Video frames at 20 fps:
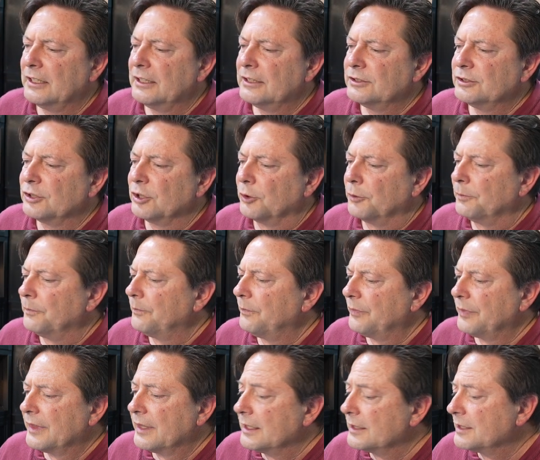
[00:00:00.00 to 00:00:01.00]
So
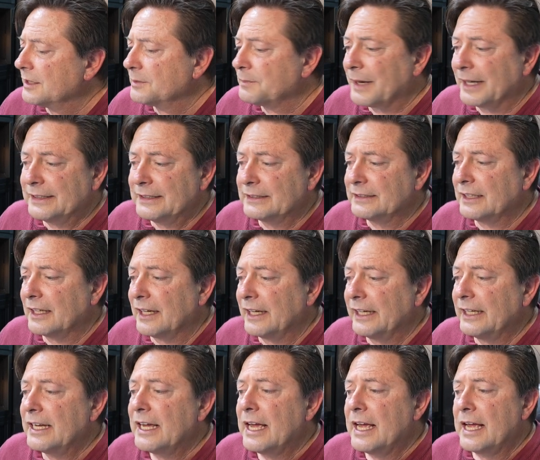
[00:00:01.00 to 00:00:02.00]
this is my
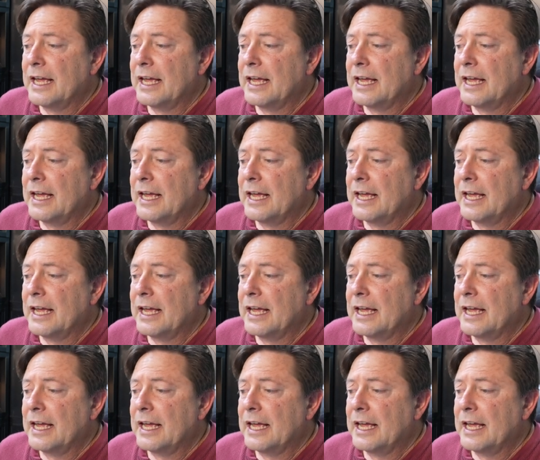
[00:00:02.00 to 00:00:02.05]
design.